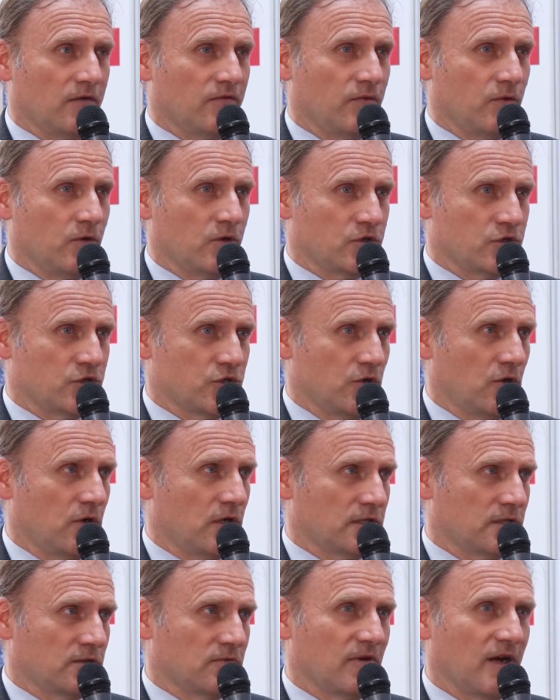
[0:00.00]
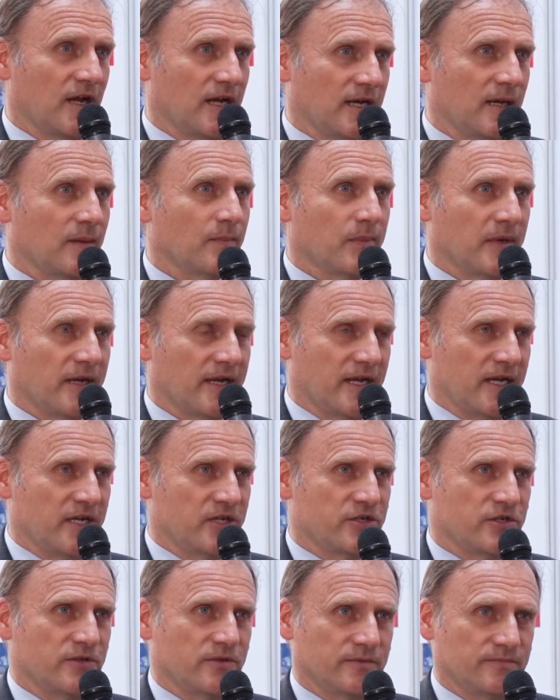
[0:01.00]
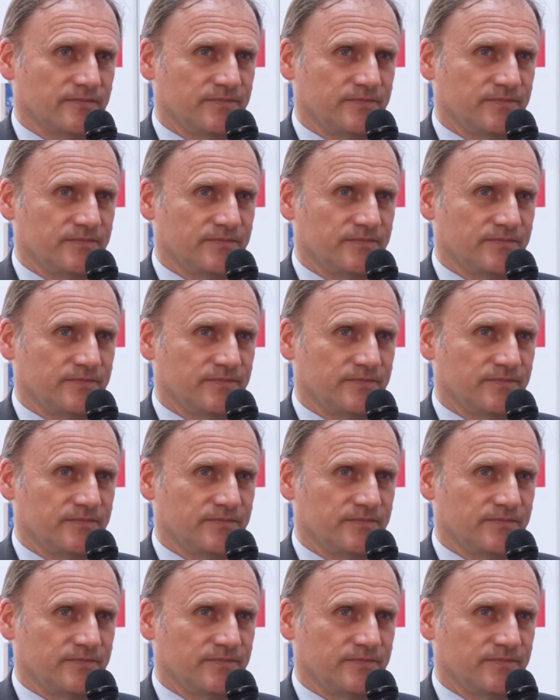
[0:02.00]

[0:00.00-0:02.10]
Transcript: for short-run application.